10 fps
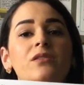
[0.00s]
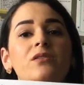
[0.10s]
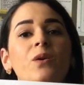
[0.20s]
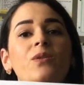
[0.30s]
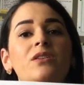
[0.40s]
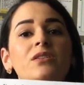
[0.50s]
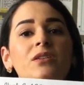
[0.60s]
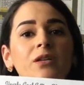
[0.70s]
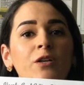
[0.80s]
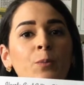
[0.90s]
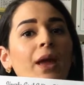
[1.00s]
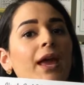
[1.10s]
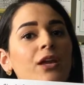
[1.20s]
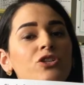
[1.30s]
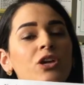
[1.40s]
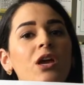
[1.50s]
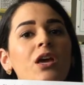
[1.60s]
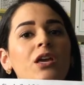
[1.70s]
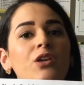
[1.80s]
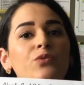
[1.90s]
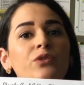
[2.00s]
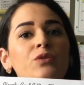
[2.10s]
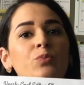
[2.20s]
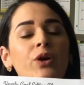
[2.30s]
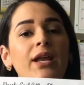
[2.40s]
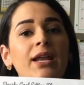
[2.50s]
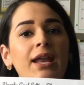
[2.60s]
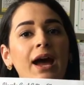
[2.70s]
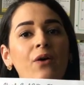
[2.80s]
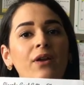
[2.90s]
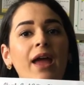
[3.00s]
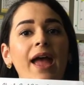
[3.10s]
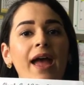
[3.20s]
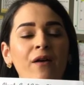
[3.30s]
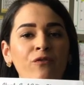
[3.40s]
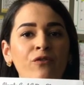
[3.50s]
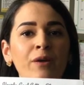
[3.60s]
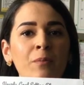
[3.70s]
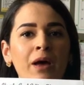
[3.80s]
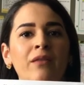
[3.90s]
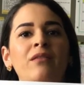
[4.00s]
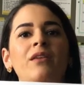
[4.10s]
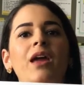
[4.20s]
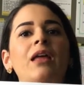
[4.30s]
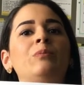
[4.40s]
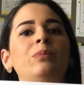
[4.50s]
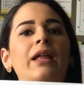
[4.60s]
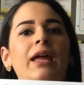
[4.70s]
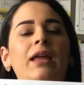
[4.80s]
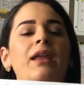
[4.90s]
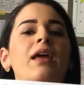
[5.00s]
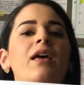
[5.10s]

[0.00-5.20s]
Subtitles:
So this 3rd page, you would print it out every month and plan